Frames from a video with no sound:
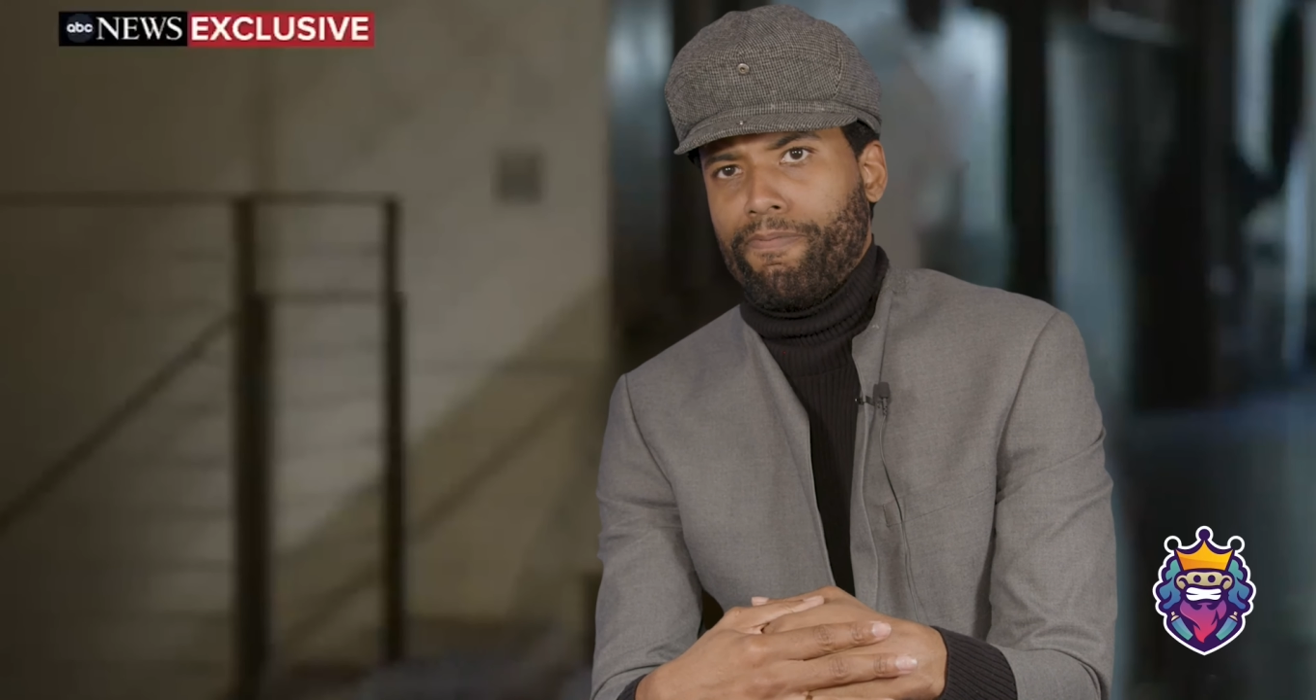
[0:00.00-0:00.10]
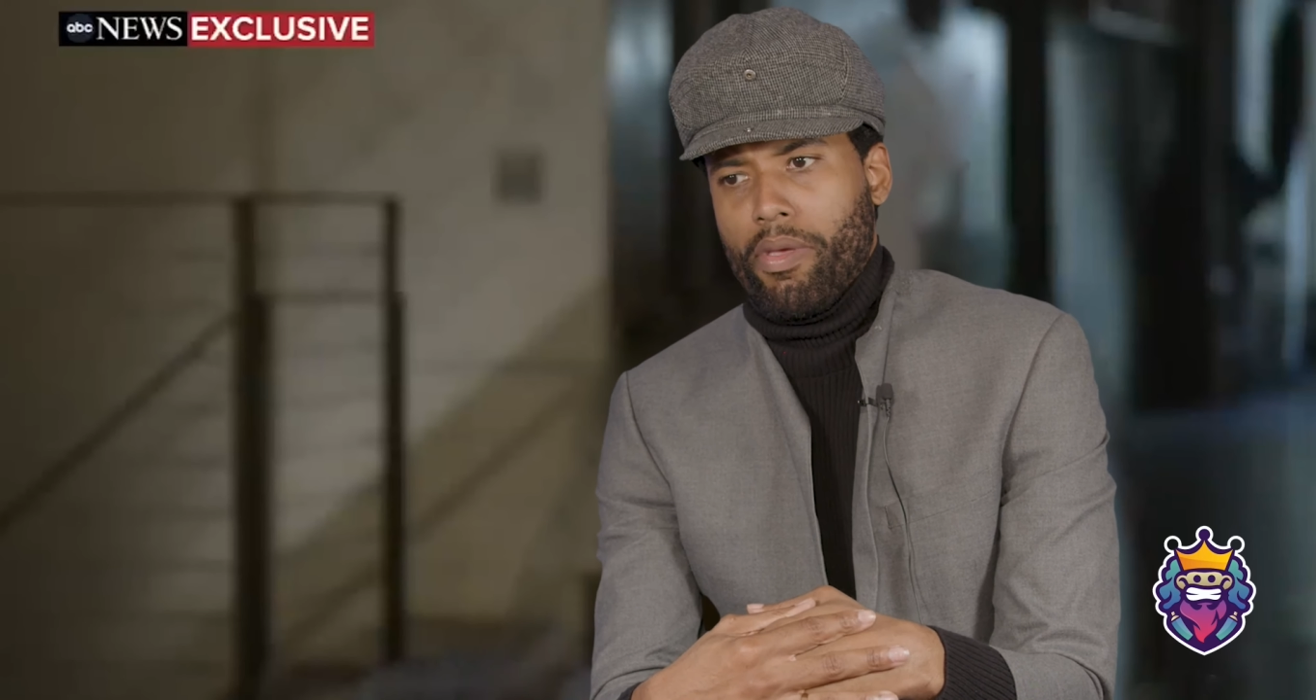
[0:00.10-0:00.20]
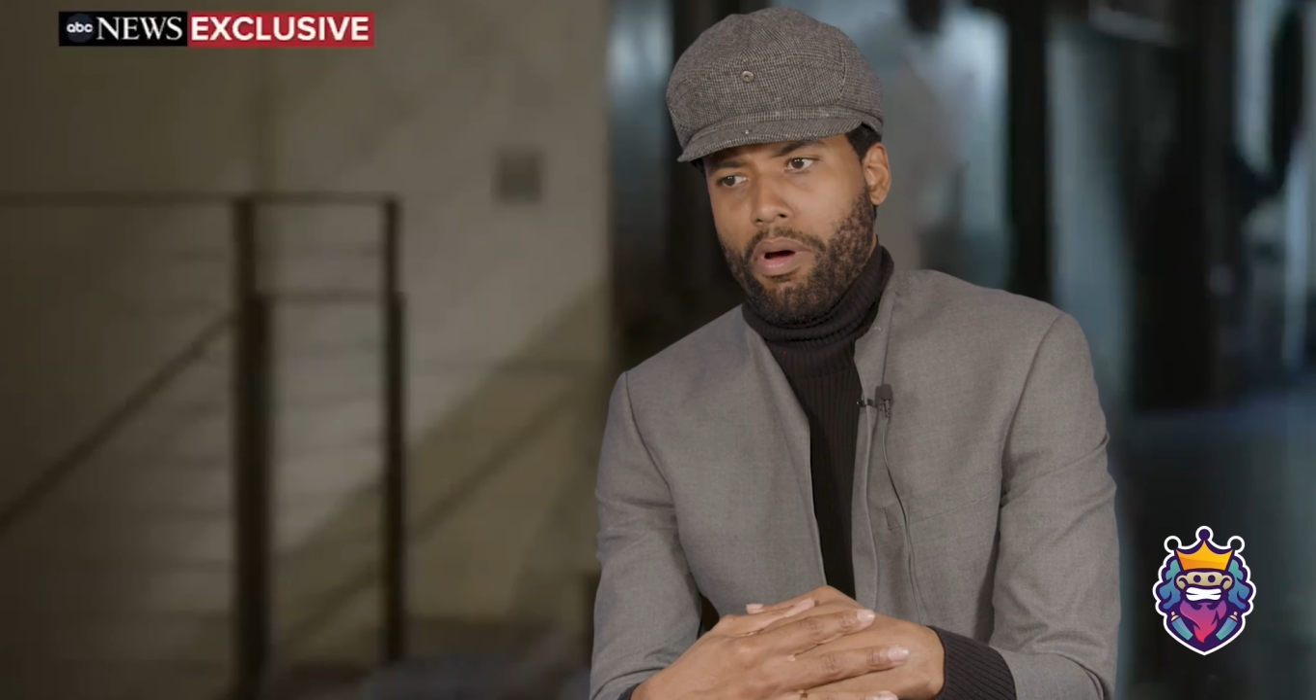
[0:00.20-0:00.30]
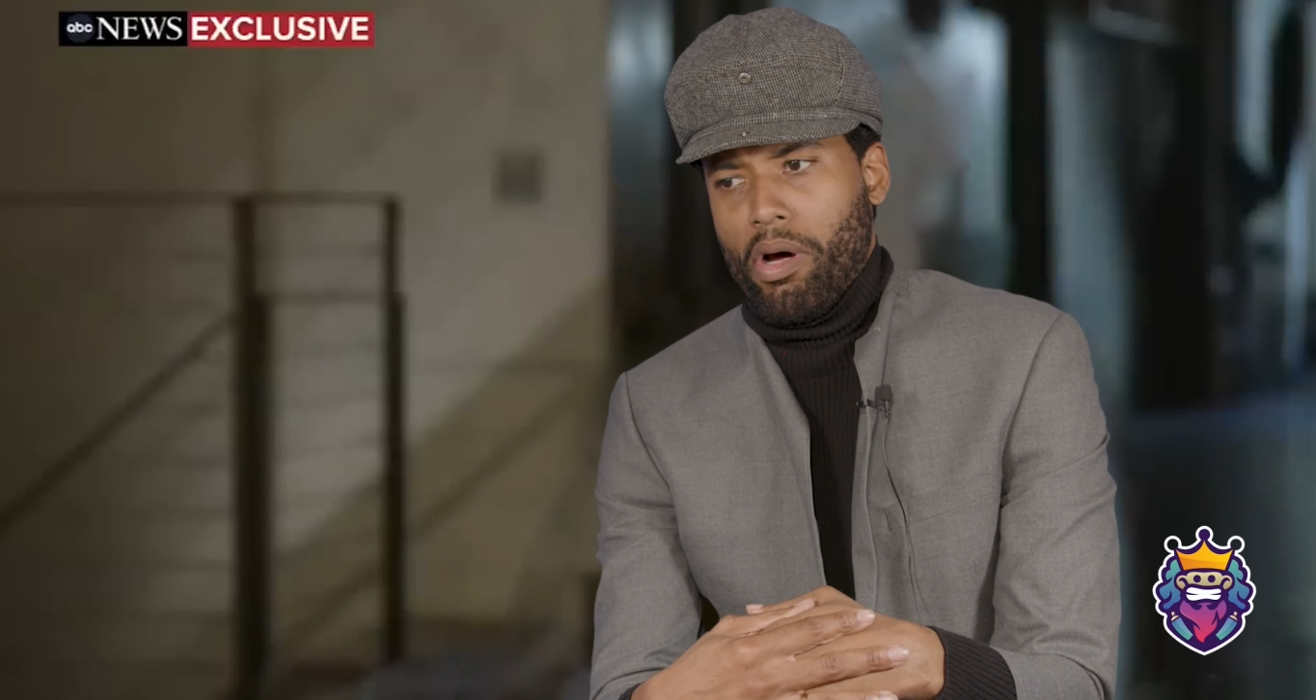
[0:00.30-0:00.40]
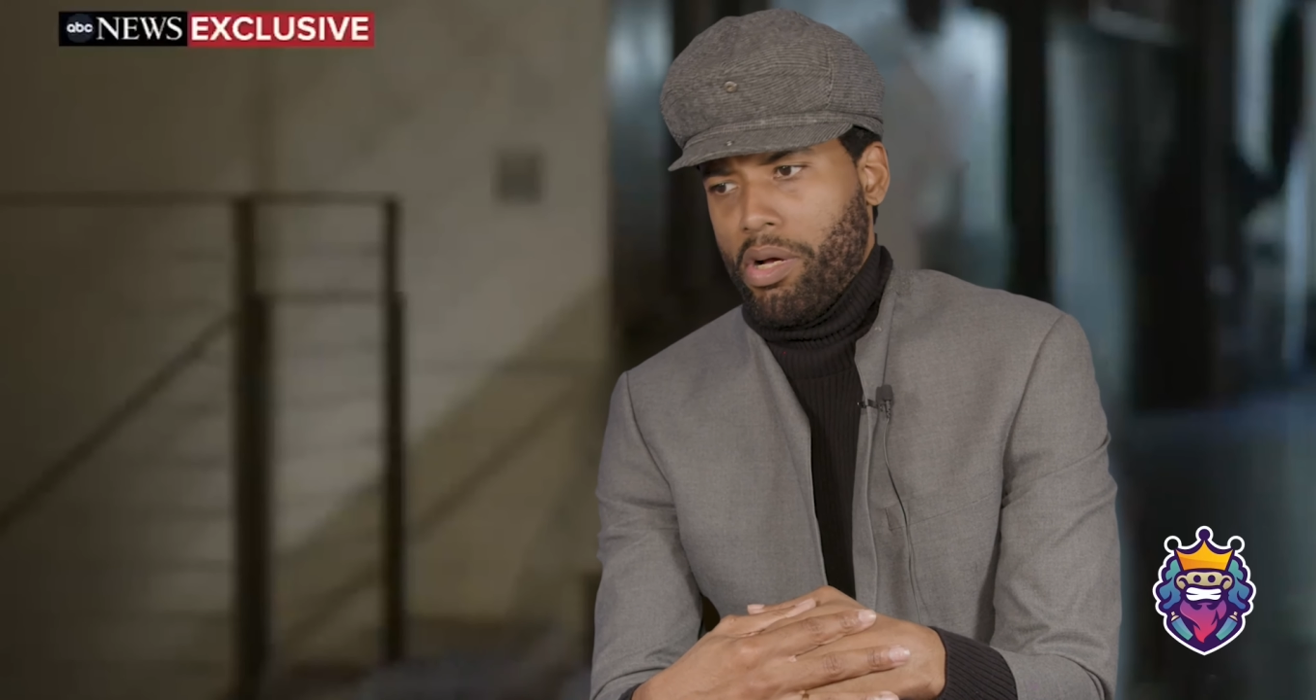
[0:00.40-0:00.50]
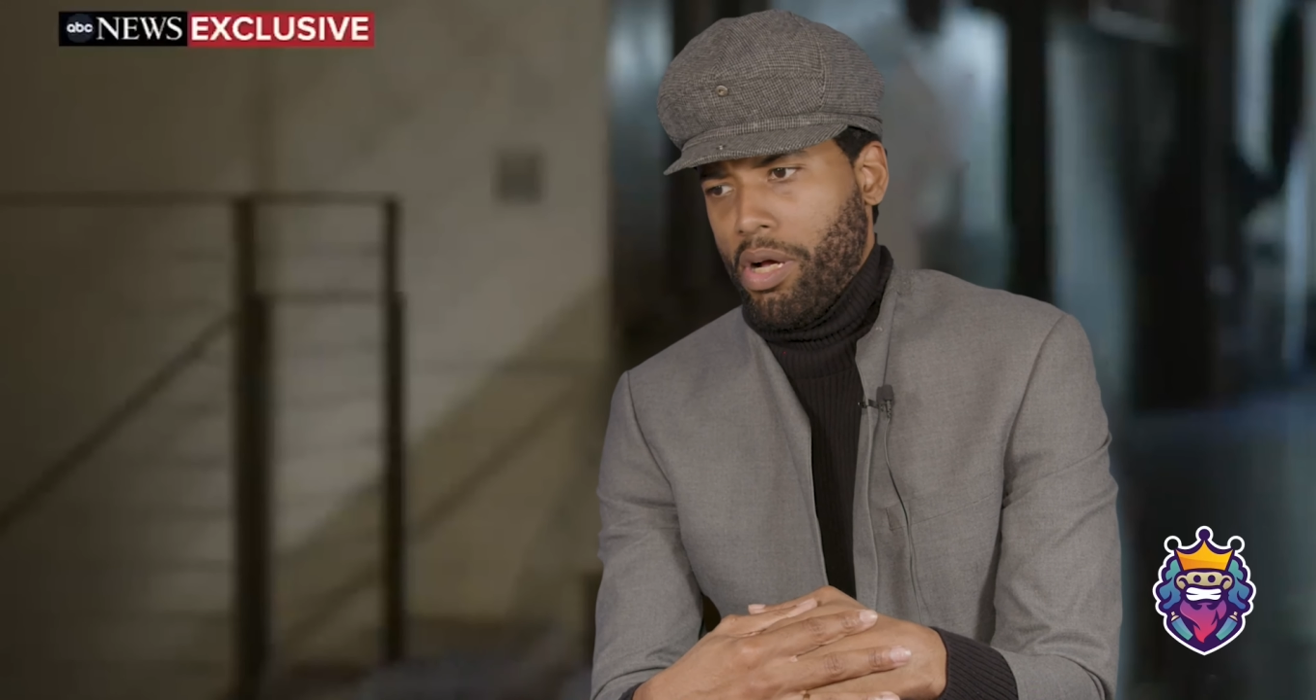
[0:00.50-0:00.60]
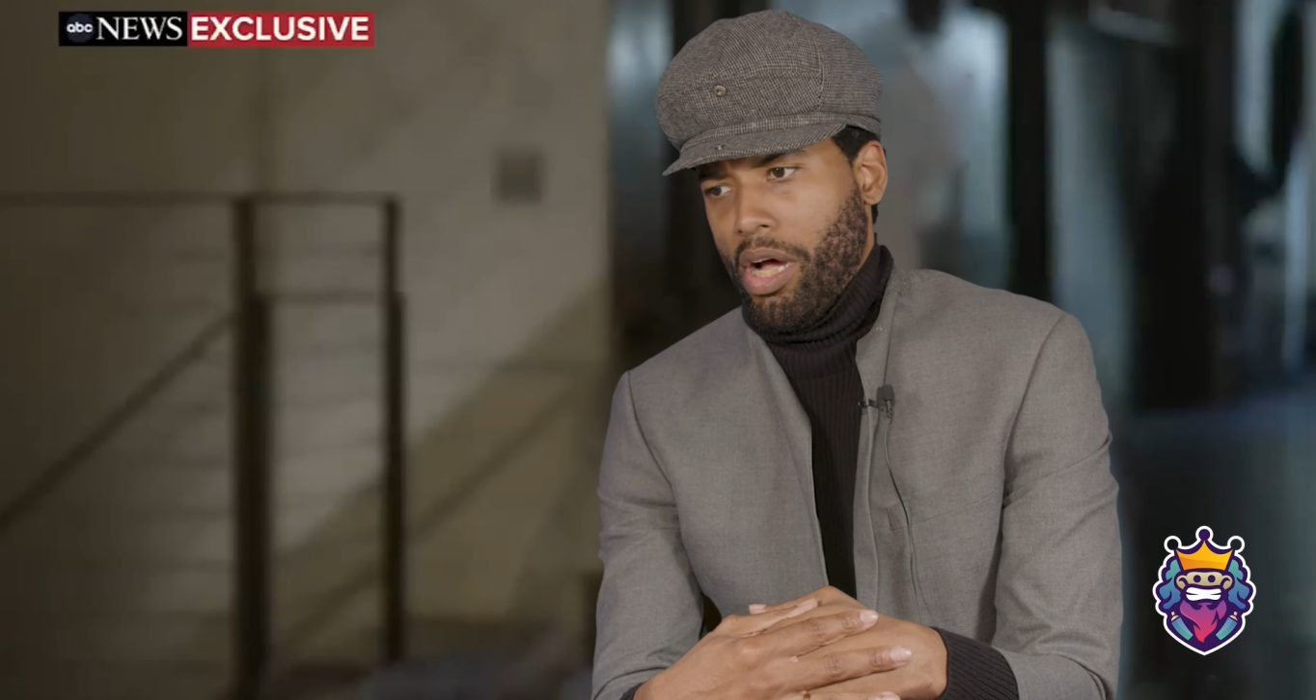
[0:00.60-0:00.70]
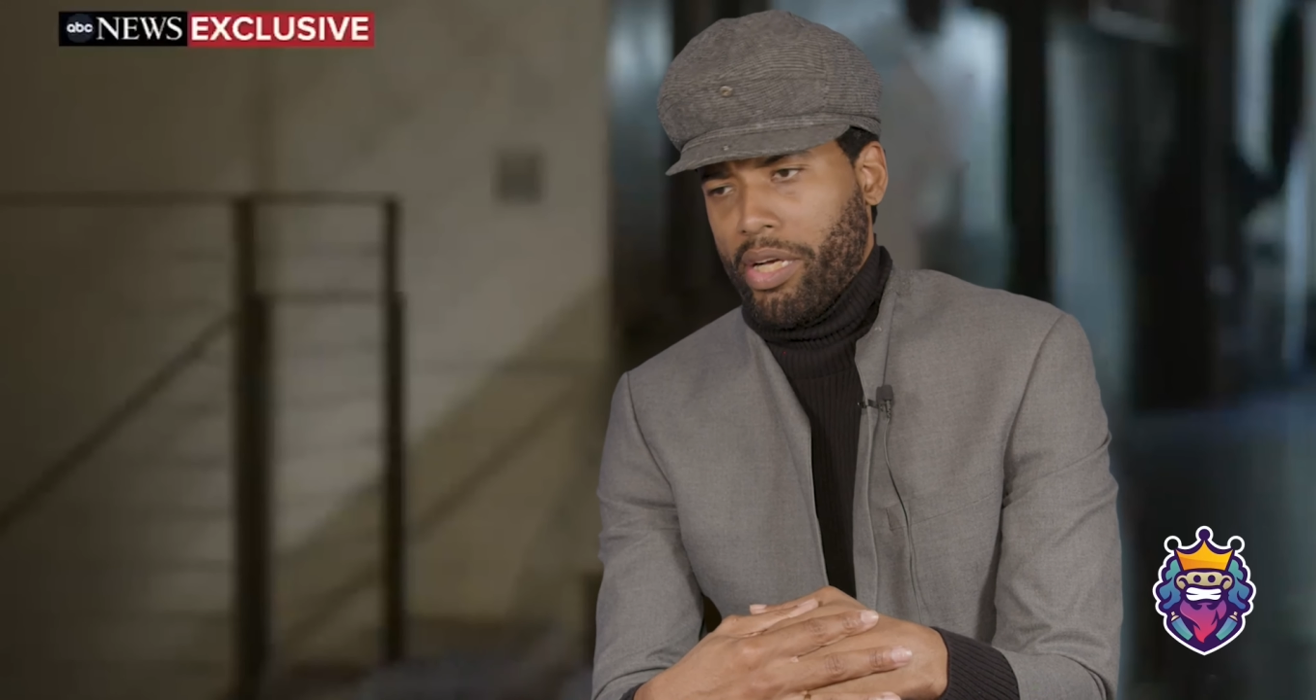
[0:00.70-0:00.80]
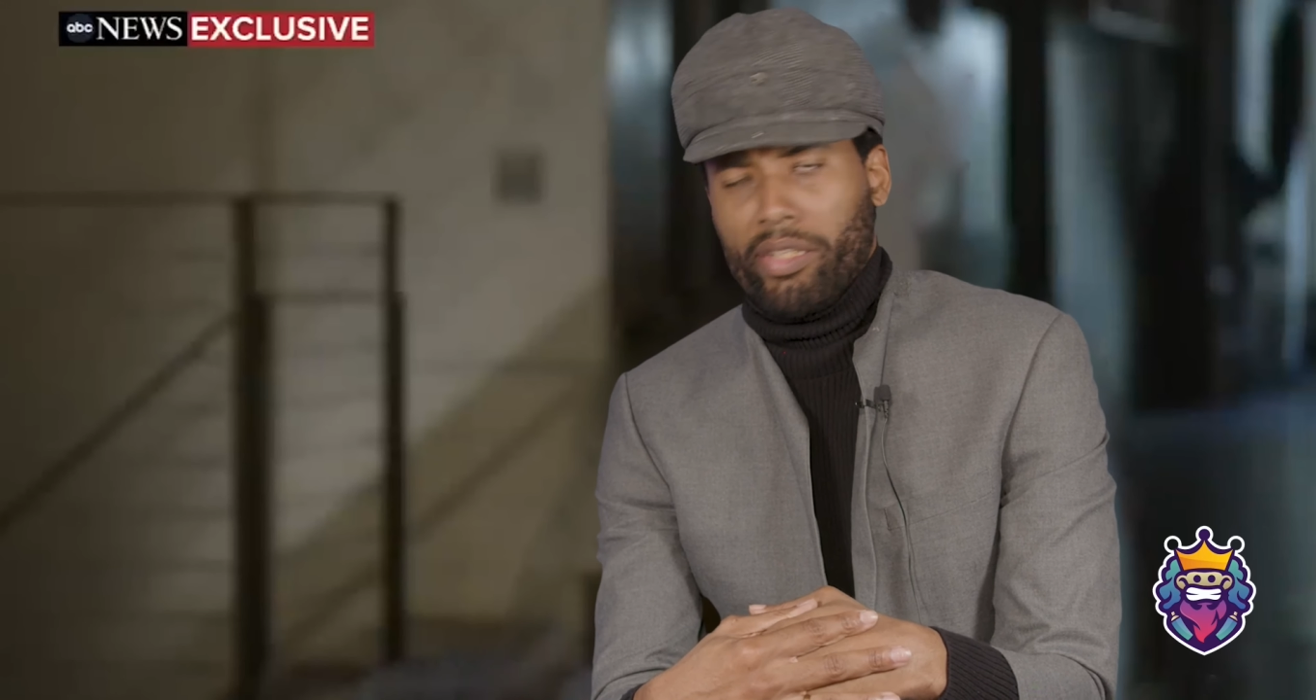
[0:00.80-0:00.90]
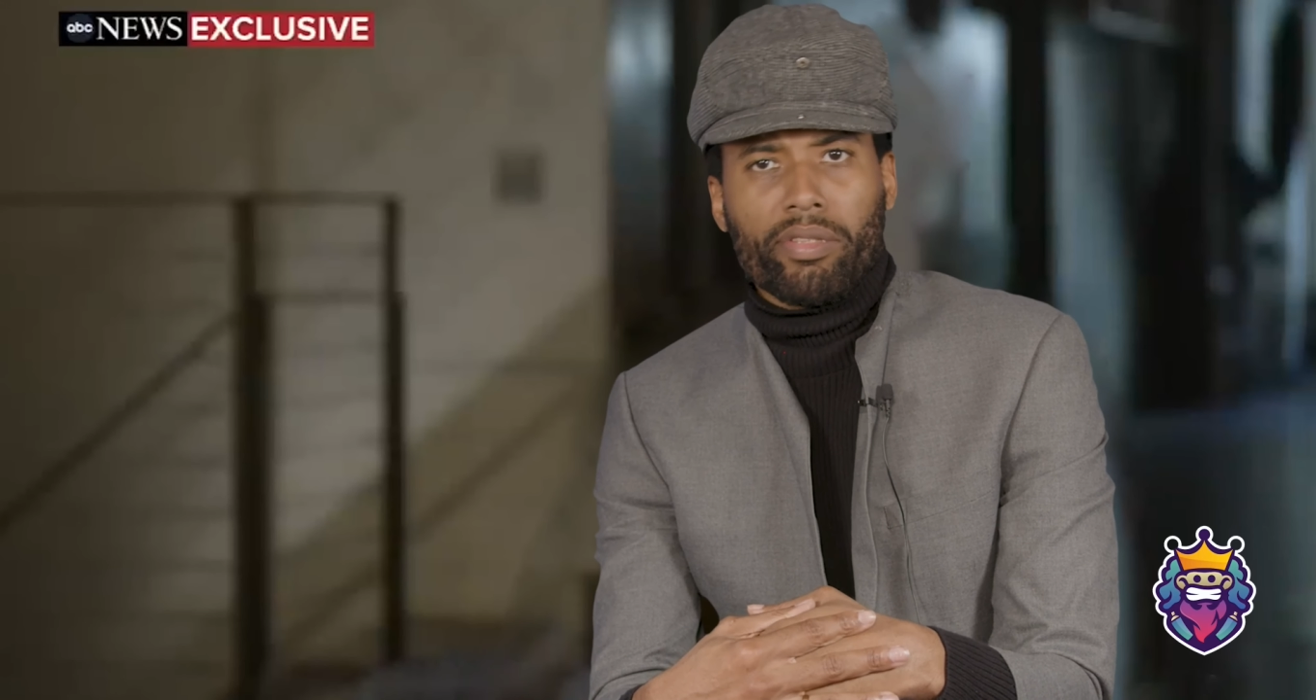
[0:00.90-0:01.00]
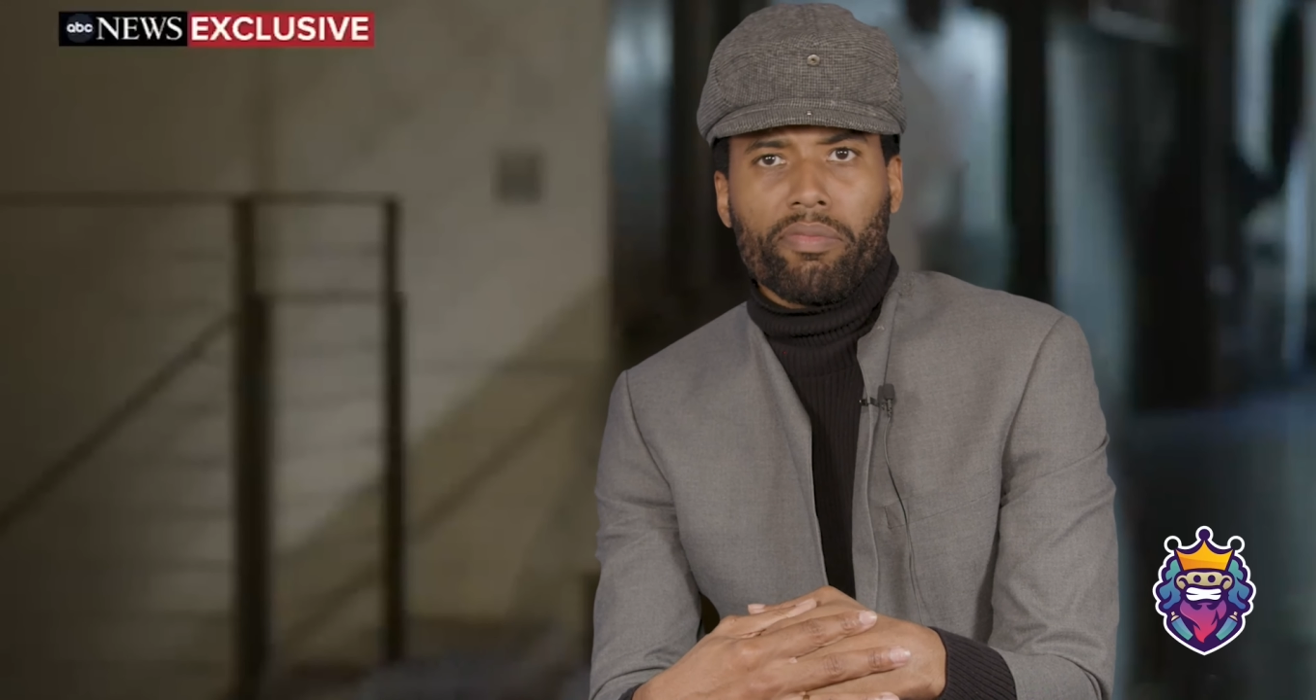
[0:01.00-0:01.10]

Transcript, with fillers: Yeah,